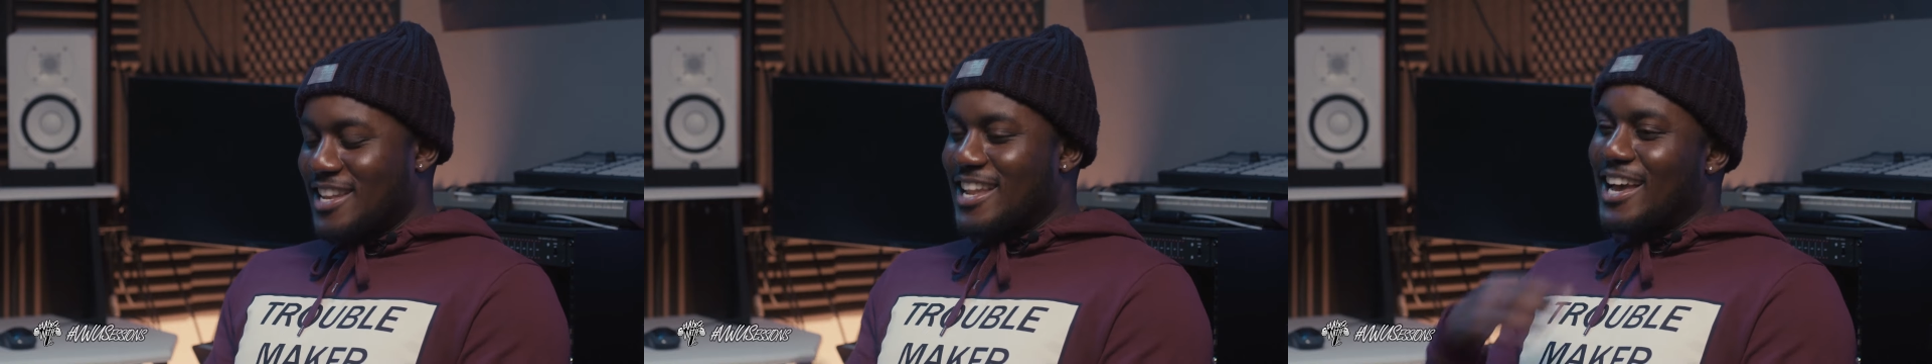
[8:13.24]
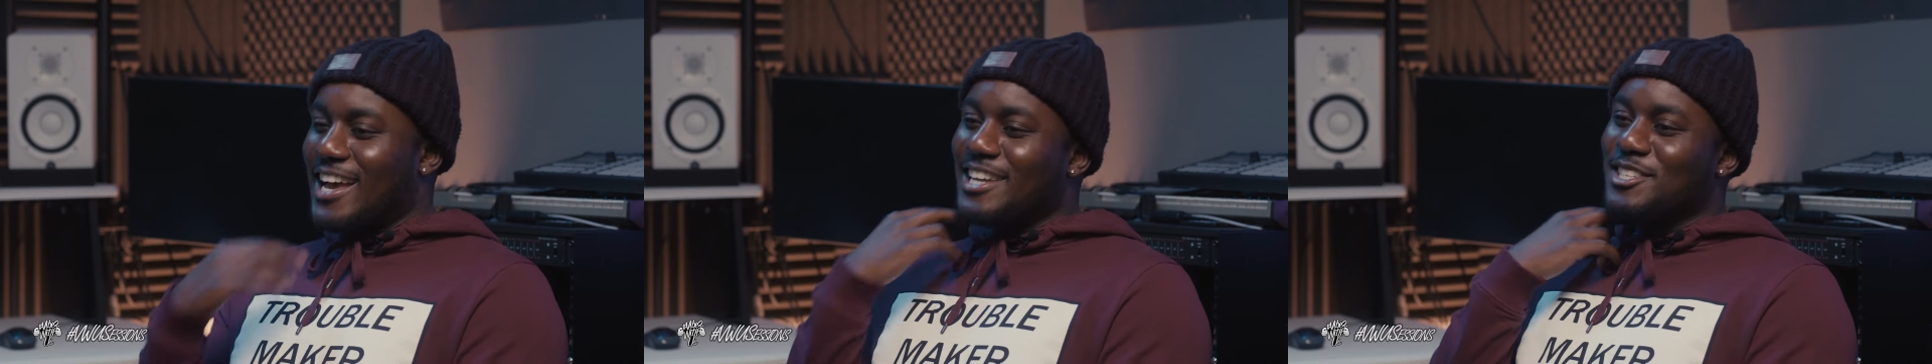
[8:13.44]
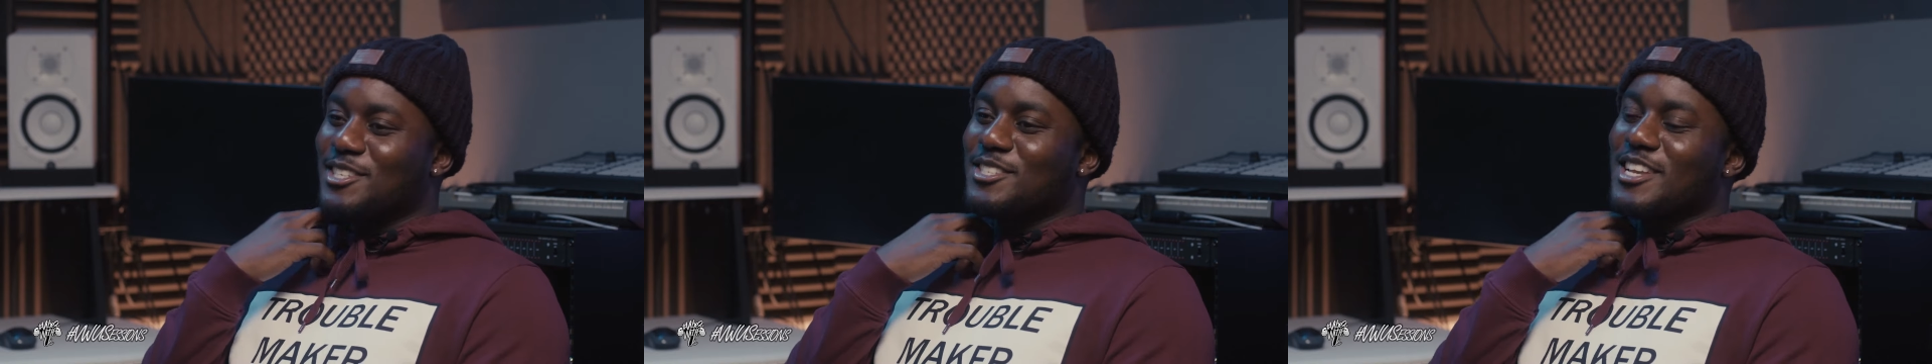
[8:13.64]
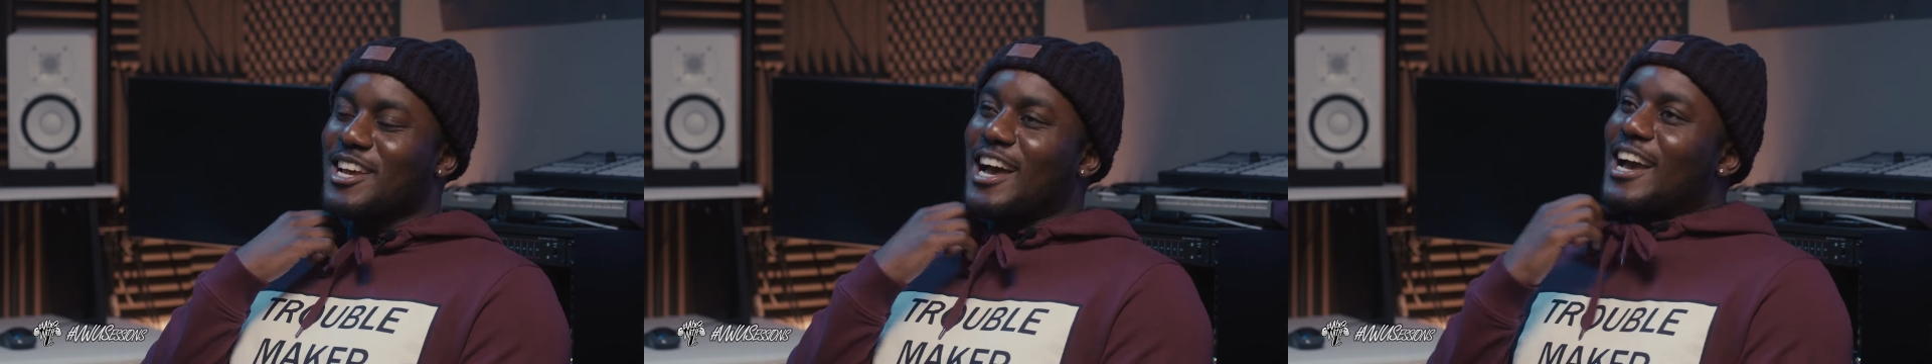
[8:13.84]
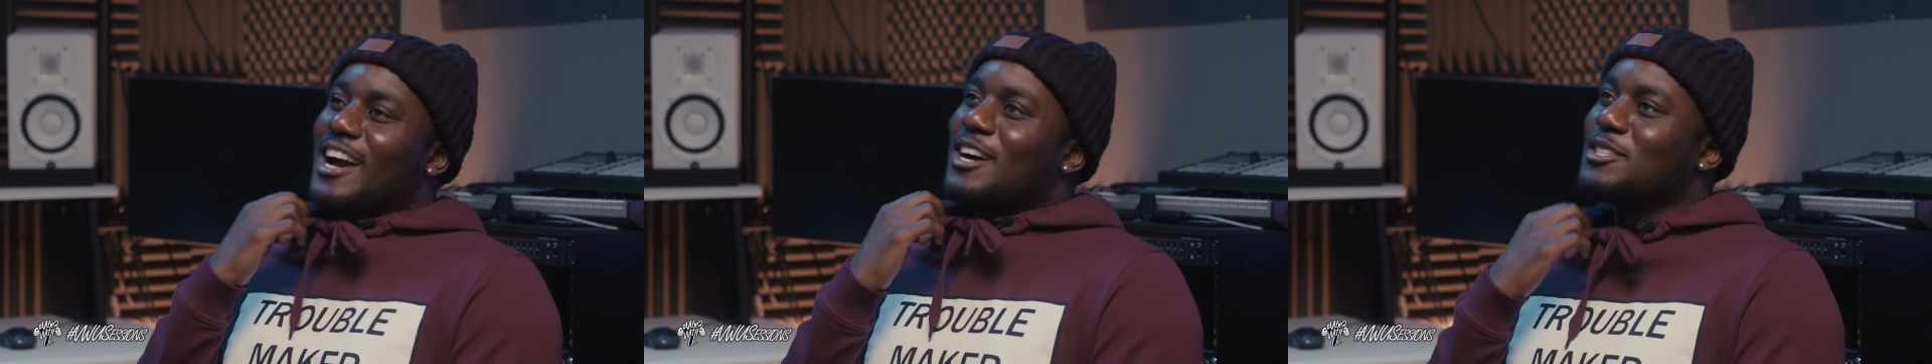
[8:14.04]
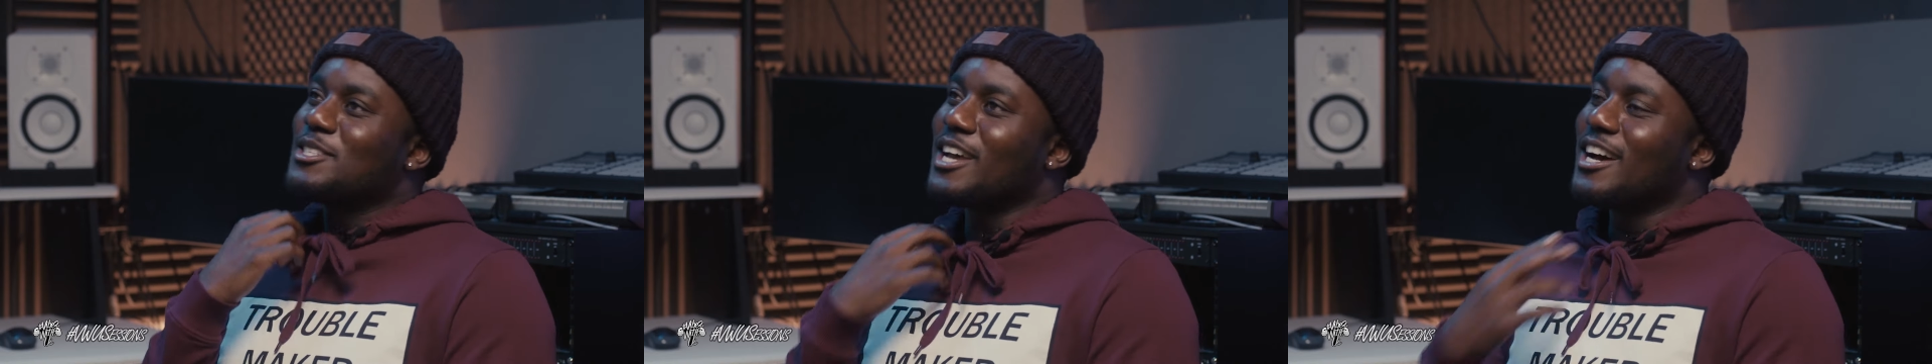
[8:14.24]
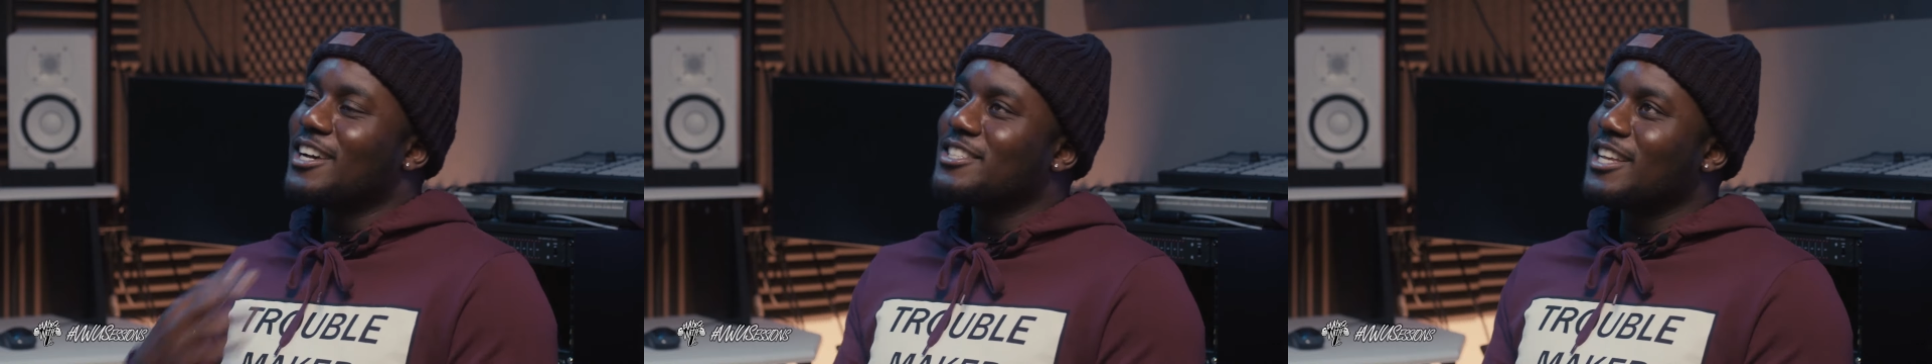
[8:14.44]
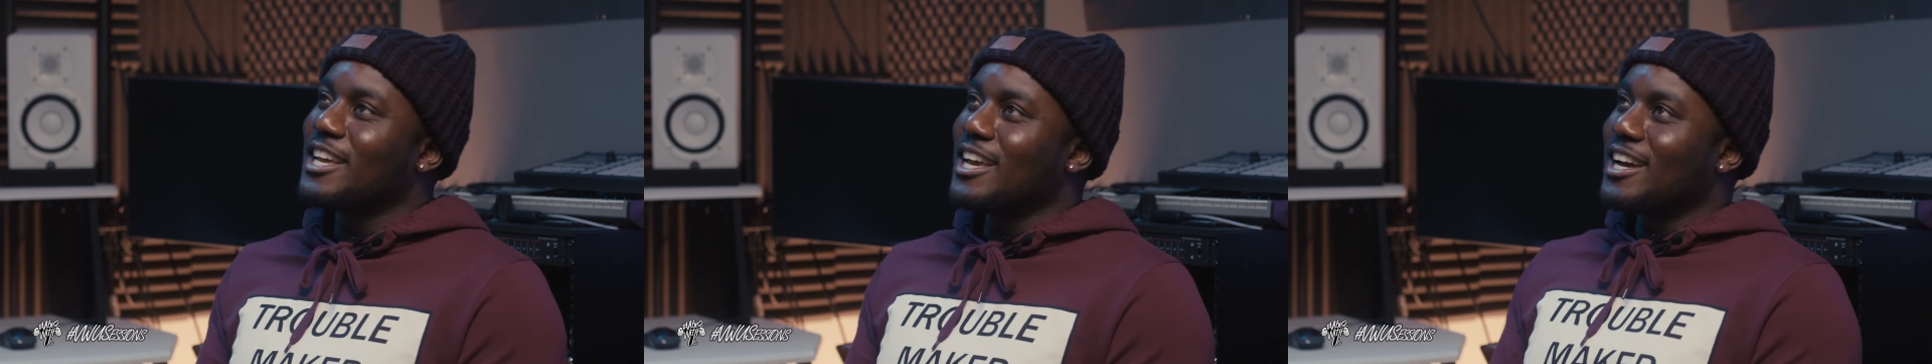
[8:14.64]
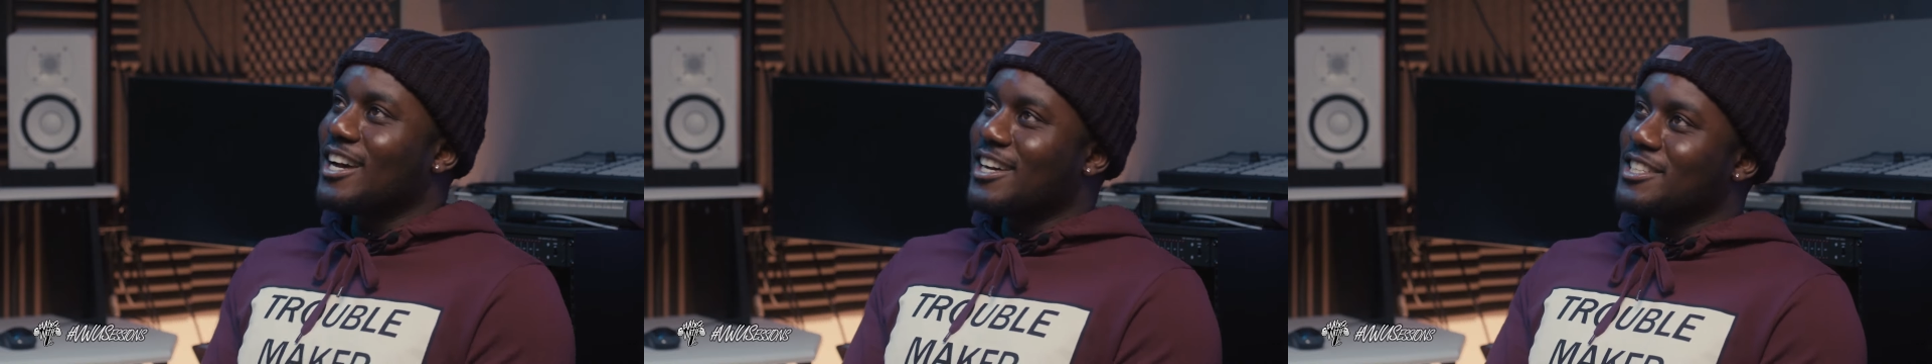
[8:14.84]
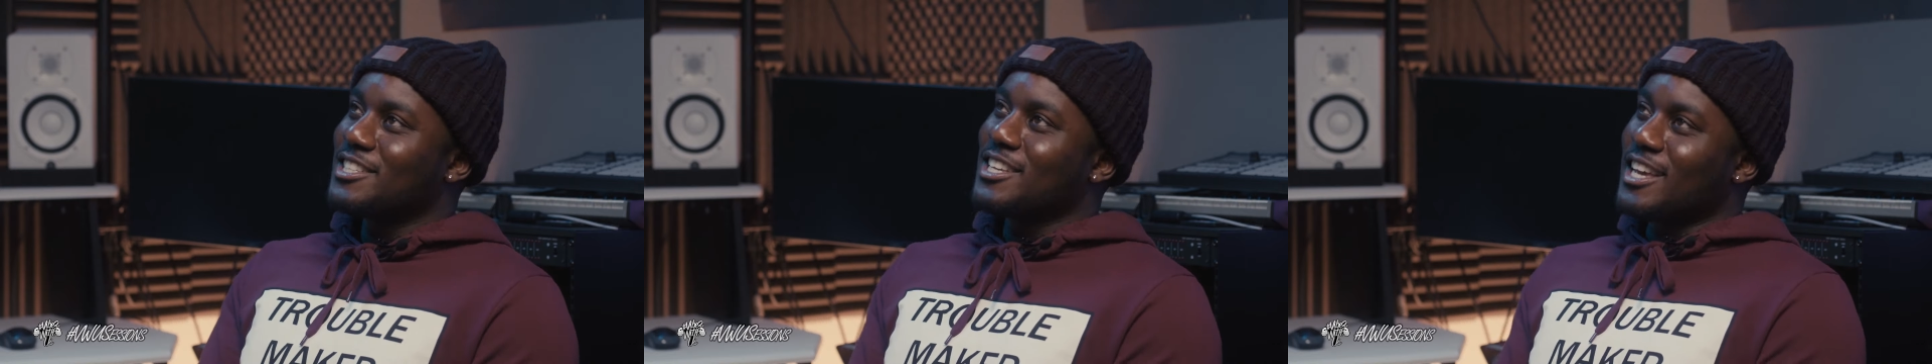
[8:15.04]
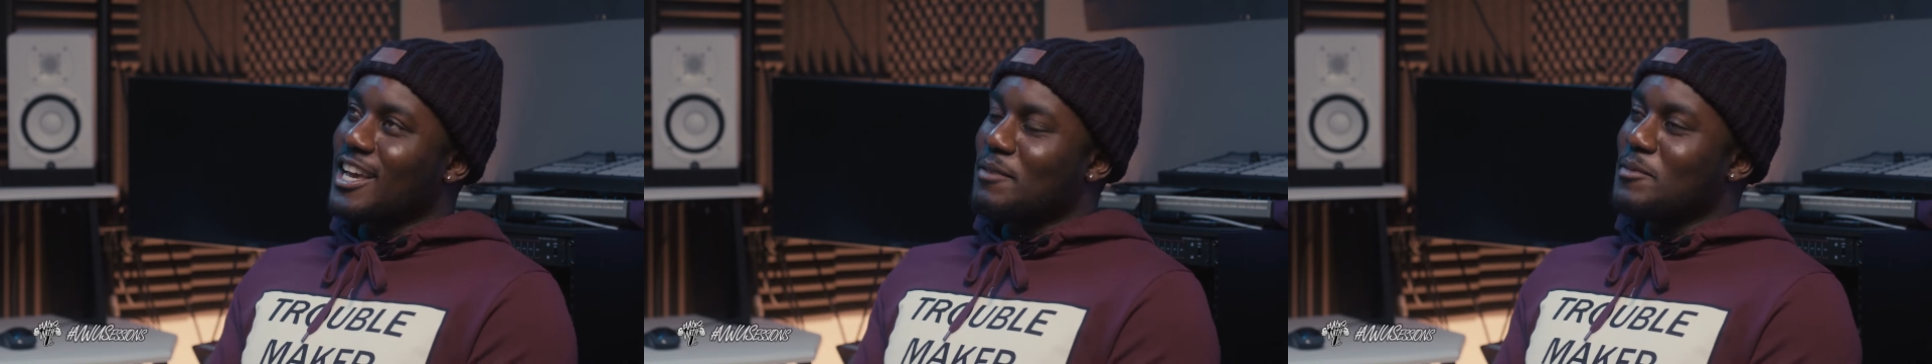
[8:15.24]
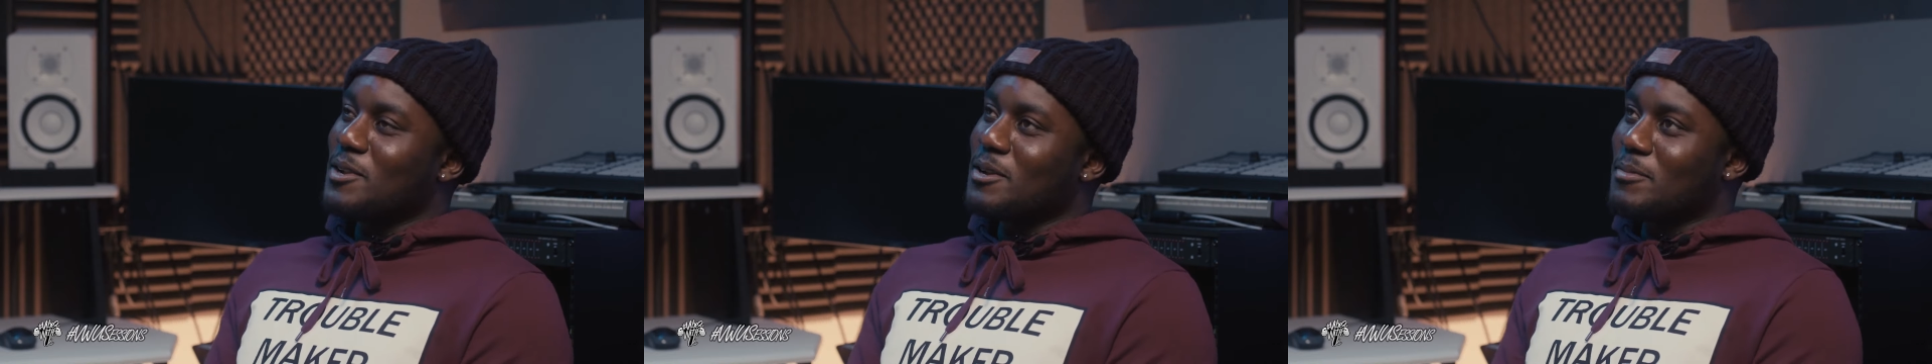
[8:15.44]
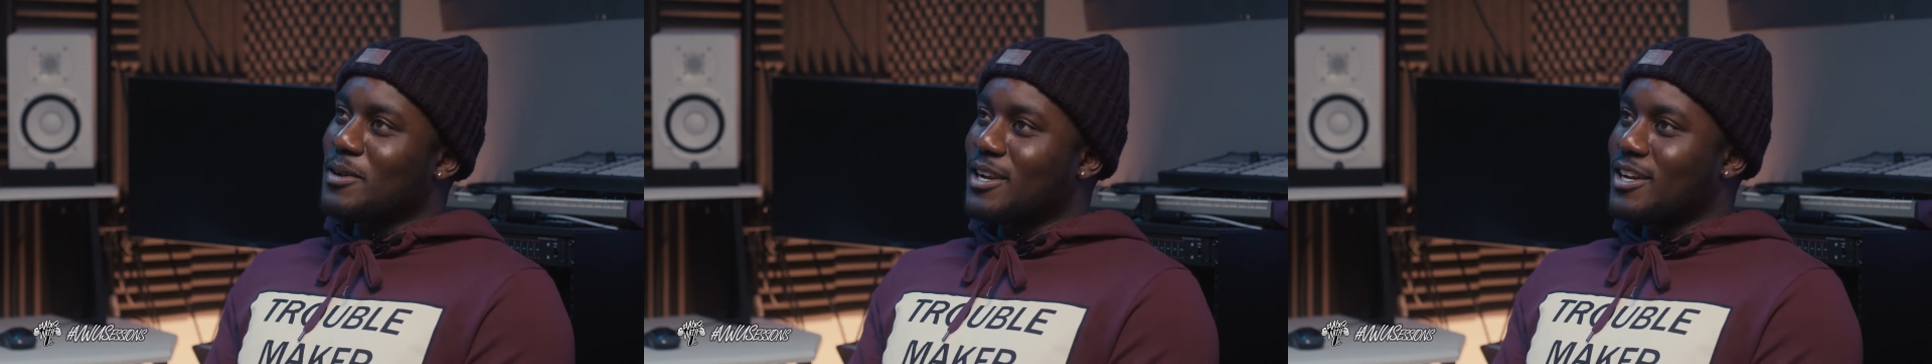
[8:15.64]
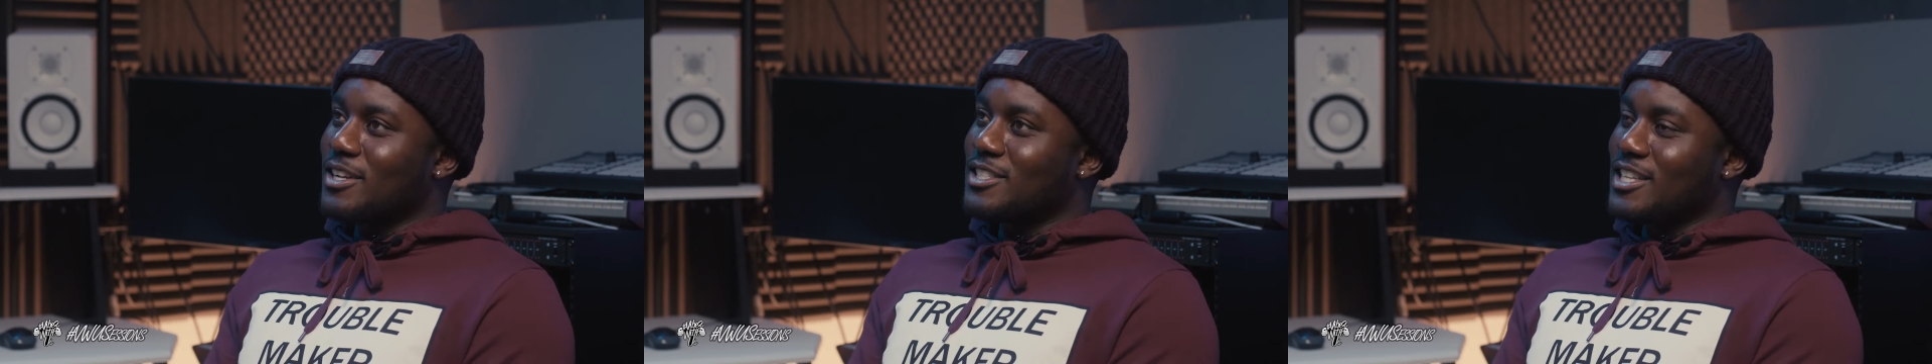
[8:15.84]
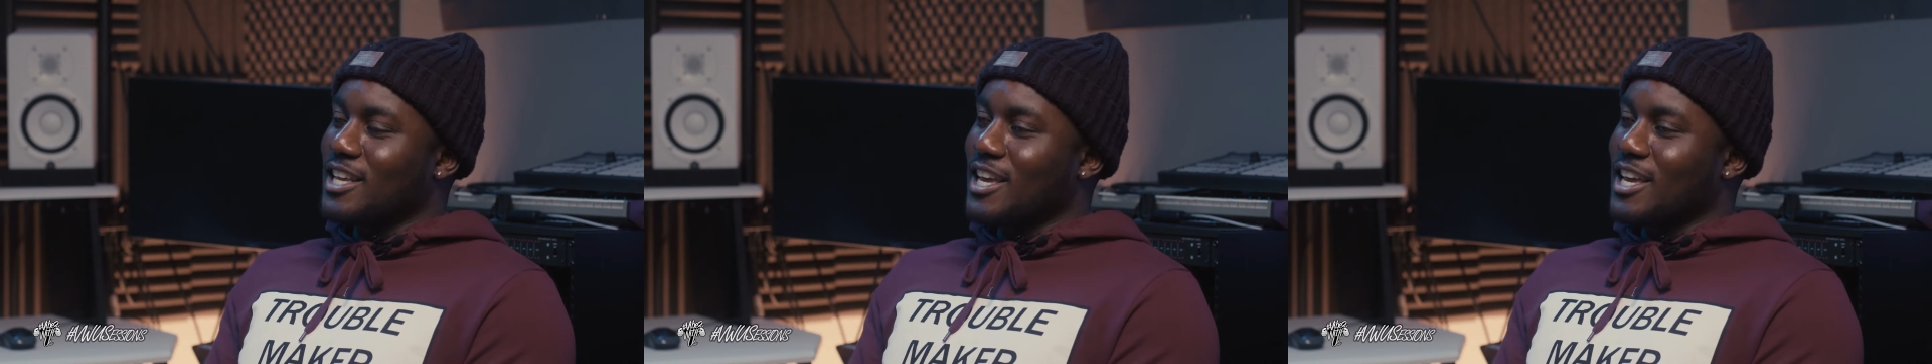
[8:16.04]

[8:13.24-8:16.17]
Nah, it's just... I'll say Eminem, and I'll